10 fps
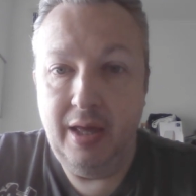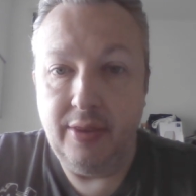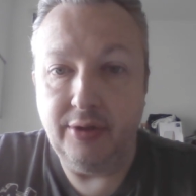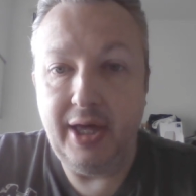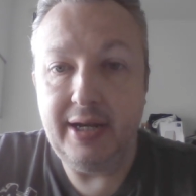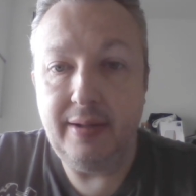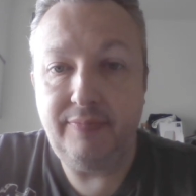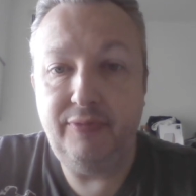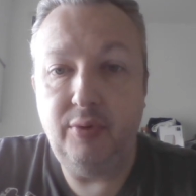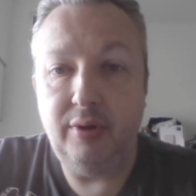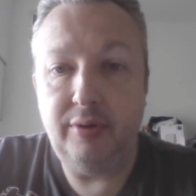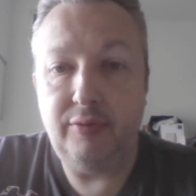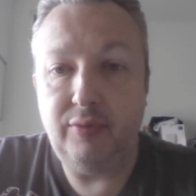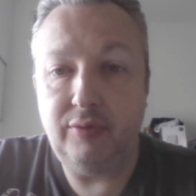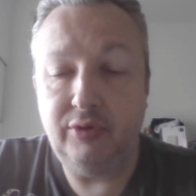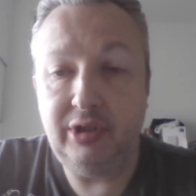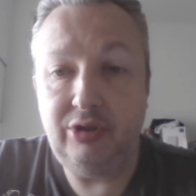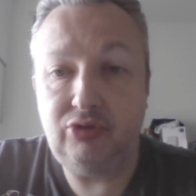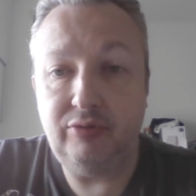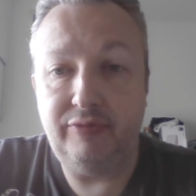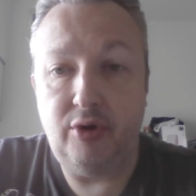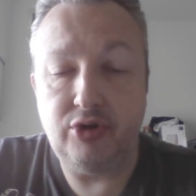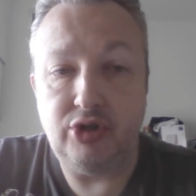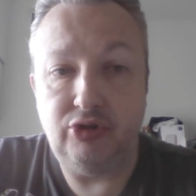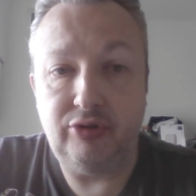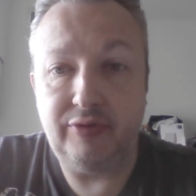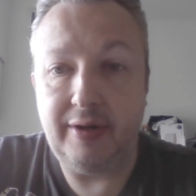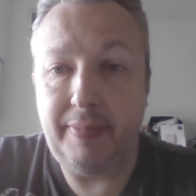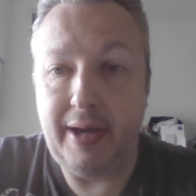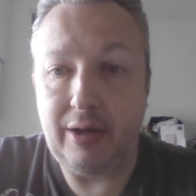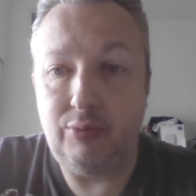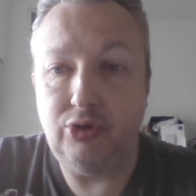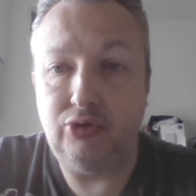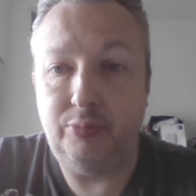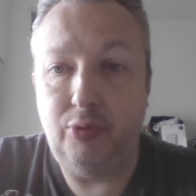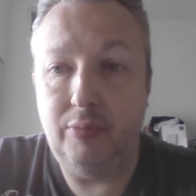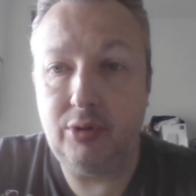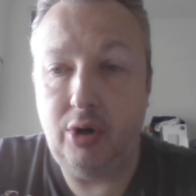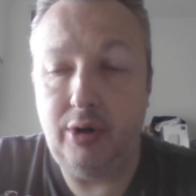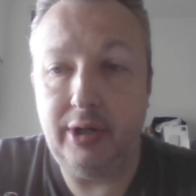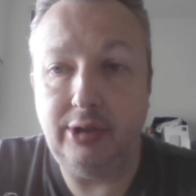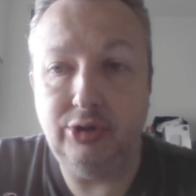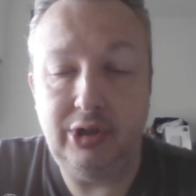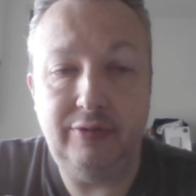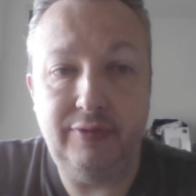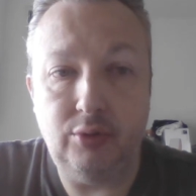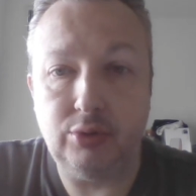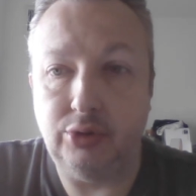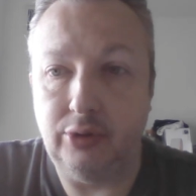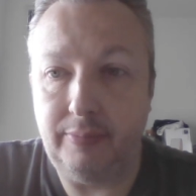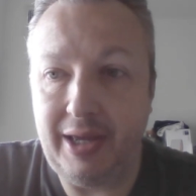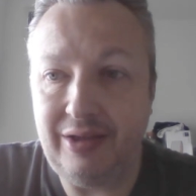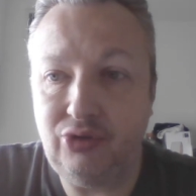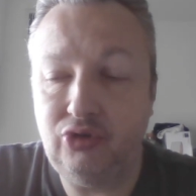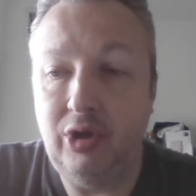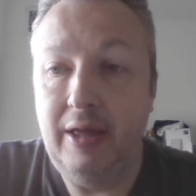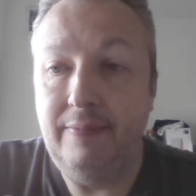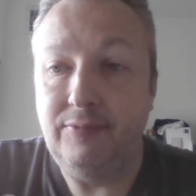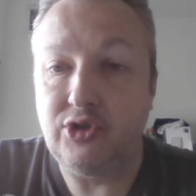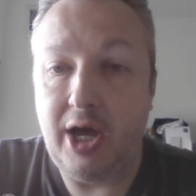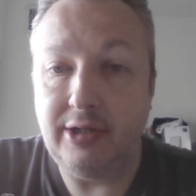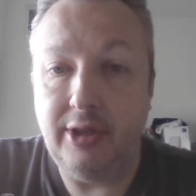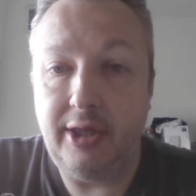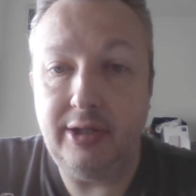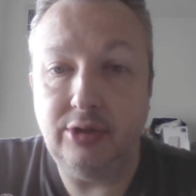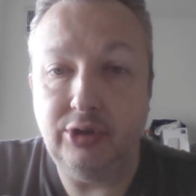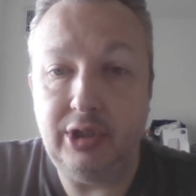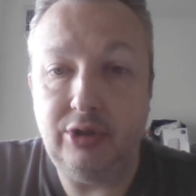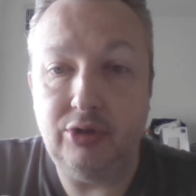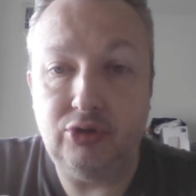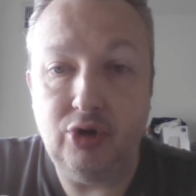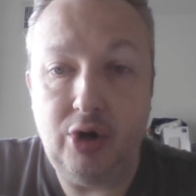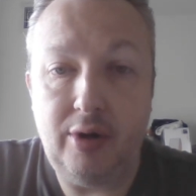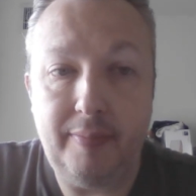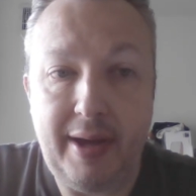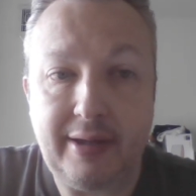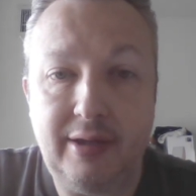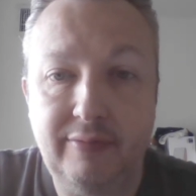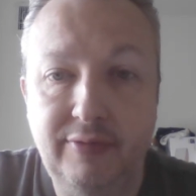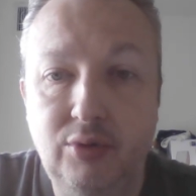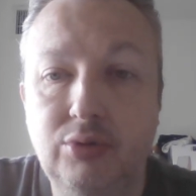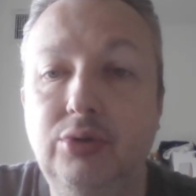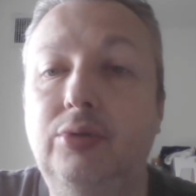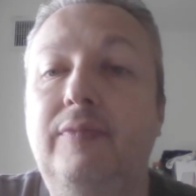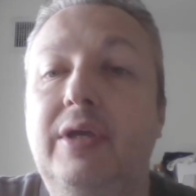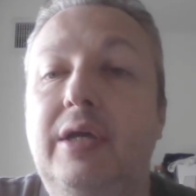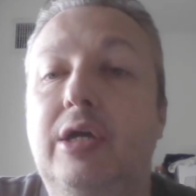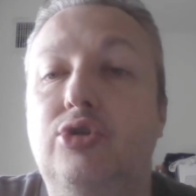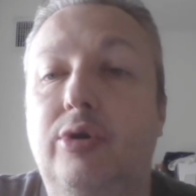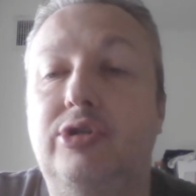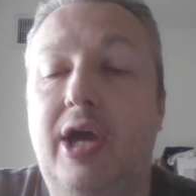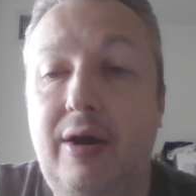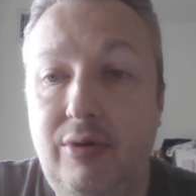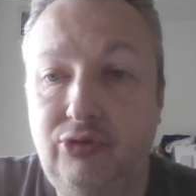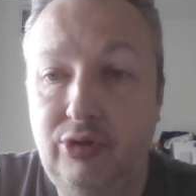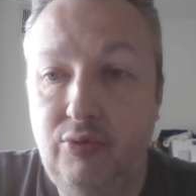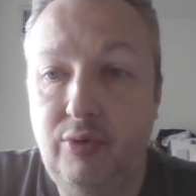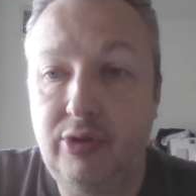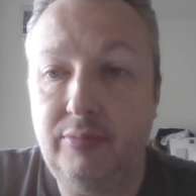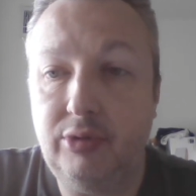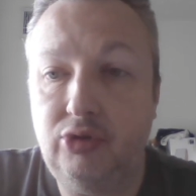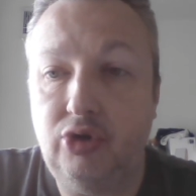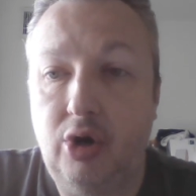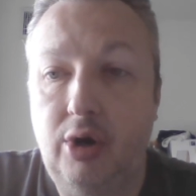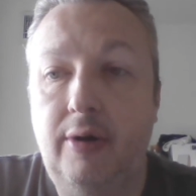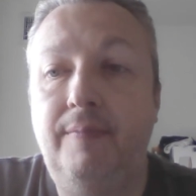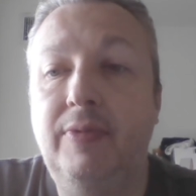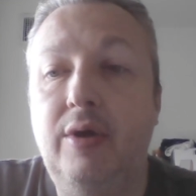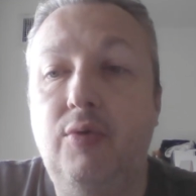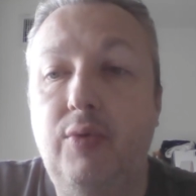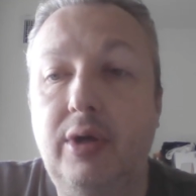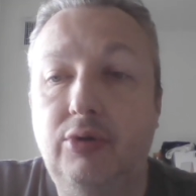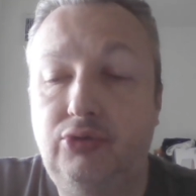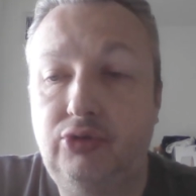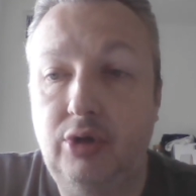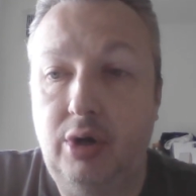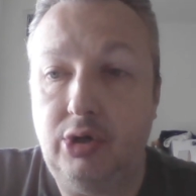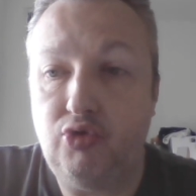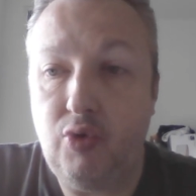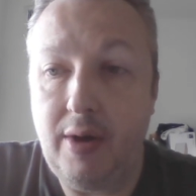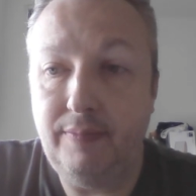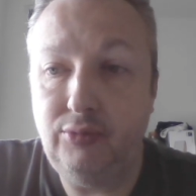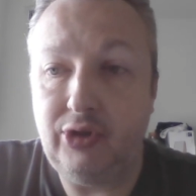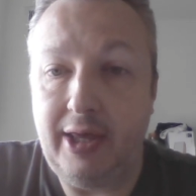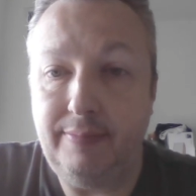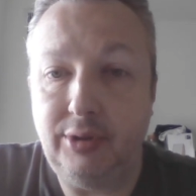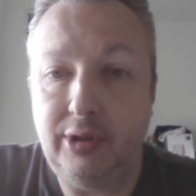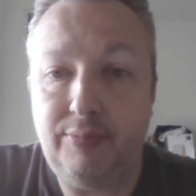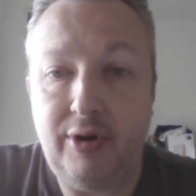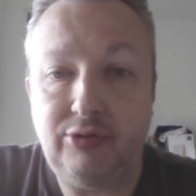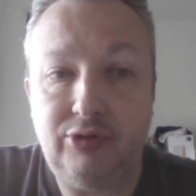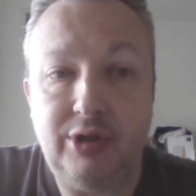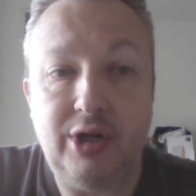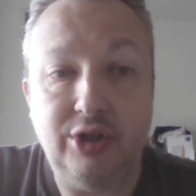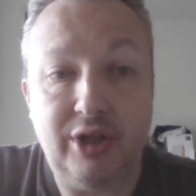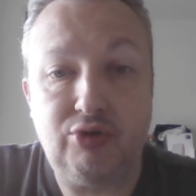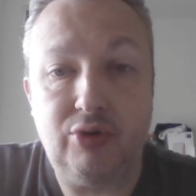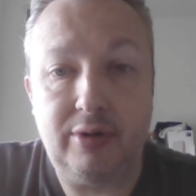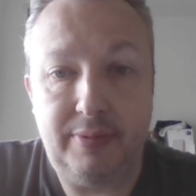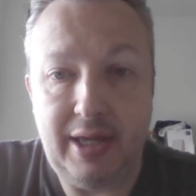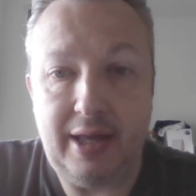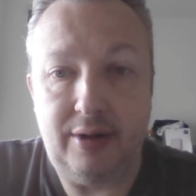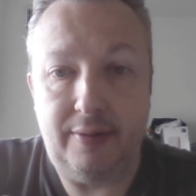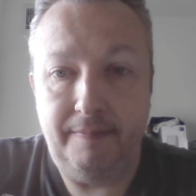The lineup for the re released versions of Get Back was Paul McCartney lead vocal and bass, John Lennon lead guitar and backing vocal, George Harrison rhythm guitar, Ringo Starr drums, and Billy Preston electric piano.